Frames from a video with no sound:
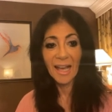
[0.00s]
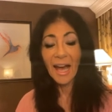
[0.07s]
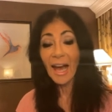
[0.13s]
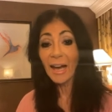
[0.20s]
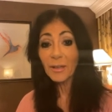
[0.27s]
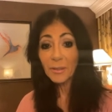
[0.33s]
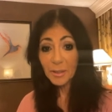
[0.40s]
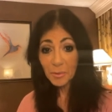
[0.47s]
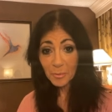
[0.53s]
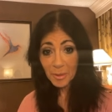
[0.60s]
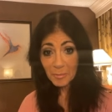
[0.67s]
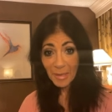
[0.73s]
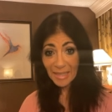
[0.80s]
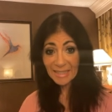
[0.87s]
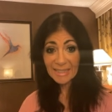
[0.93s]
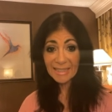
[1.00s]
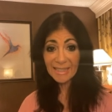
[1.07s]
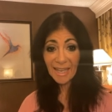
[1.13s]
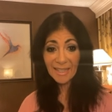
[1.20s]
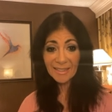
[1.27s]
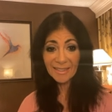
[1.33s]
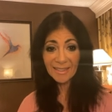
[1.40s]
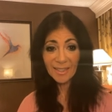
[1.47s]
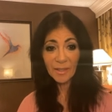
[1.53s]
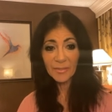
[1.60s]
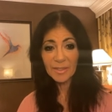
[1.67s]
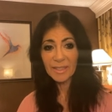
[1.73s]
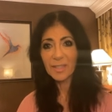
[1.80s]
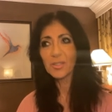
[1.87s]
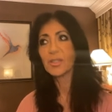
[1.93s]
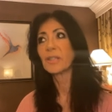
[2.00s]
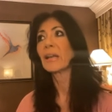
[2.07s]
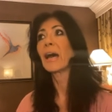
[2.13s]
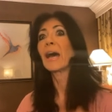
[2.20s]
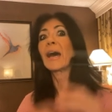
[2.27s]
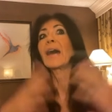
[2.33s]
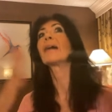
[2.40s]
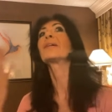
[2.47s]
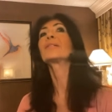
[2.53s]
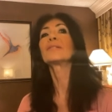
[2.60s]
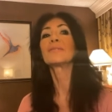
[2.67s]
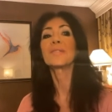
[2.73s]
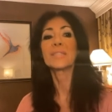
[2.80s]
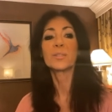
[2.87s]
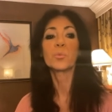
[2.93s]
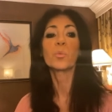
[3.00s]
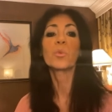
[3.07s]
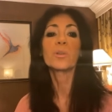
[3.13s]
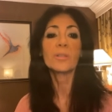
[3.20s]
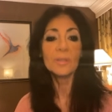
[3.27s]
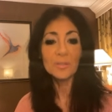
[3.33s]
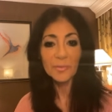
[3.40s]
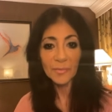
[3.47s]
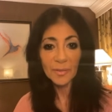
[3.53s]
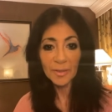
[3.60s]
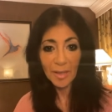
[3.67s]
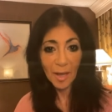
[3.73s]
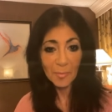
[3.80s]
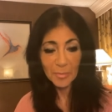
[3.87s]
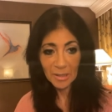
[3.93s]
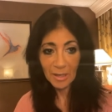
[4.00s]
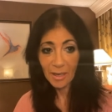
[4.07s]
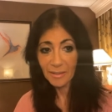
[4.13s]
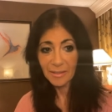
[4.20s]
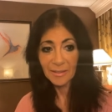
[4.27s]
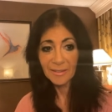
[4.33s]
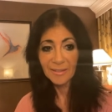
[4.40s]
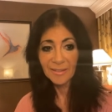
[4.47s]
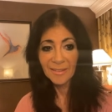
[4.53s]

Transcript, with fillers: How can we make sense of such an out of this world phenomenon?